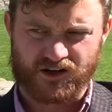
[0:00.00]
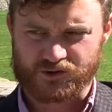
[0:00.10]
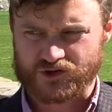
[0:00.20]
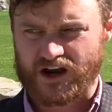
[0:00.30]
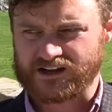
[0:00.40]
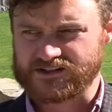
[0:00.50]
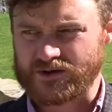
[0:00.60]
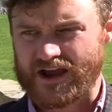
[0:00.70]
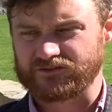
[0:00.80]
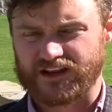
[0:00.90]
trying to
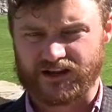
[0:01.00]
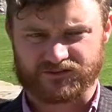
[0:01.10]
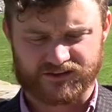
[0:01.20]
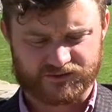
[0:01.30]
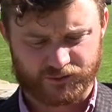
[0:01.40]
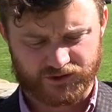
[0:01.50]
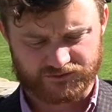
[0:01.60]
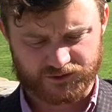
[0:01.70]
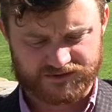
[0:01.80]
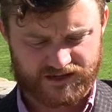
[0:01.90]
advocate for this point of
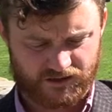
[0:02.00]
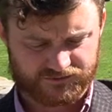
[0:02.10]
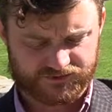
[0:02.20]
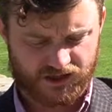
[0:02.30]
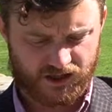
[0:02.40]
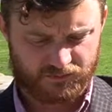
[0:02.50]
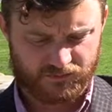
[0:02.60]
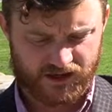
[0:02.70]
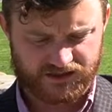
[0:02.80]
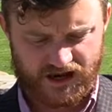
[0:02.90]
view itself.
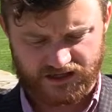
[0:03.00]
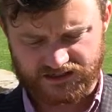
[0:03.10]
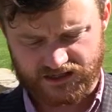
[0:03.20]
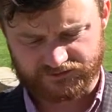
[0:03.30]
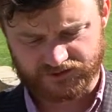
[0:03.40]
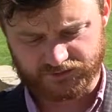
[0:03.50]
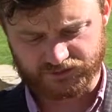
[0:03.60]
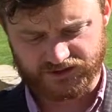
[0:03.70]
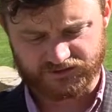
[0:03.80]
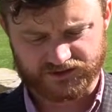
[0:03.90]
And yeah, he definitely
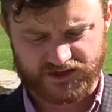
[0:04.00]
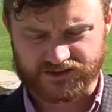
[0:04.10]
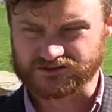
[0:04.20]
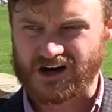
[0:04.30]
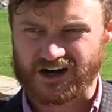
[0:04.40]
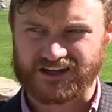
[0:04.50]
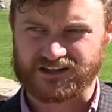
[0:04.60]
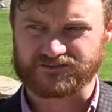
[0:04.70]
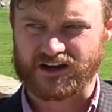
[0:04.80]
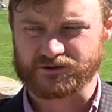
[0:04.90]
believes in the
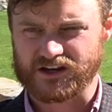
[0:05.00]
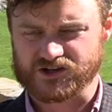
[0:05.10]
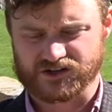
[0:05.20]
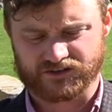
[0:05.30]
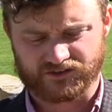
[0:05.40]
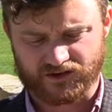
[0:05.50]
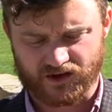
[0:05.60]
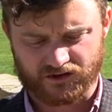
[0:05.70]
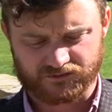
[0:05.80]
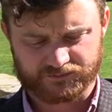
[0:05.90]
Lockean foundations
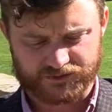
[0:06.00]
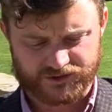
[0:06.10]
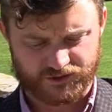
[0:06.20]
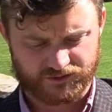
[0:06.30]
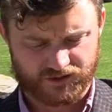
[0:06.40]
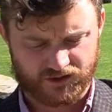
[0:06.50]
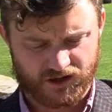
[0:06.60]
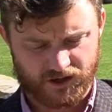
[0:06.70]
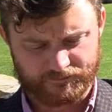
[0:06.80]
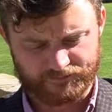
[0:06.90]
of
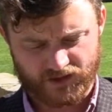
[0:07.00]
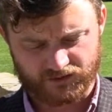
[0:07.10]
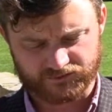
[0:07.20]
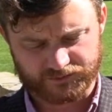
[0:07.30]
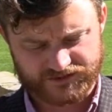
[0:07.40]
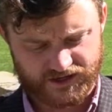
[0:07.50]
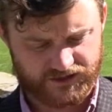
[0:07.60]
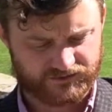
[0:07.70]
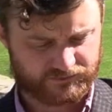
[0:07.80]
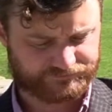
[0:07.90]
of
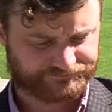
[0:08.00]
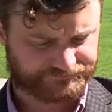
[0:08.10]
libertarianism.